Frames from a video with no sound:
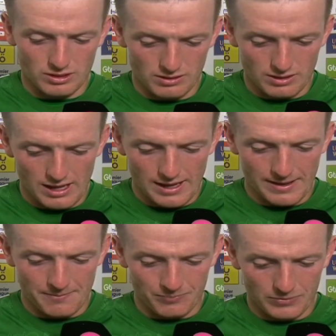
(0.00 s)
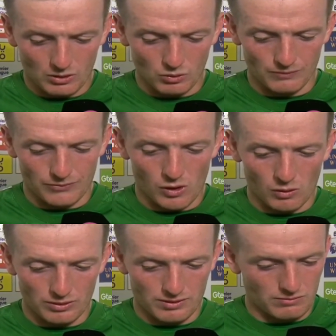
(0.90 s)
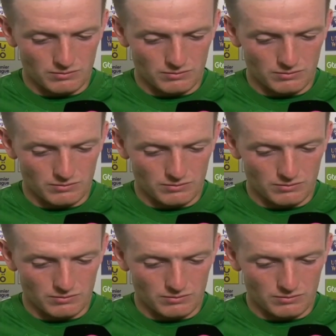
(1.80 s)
And going forward,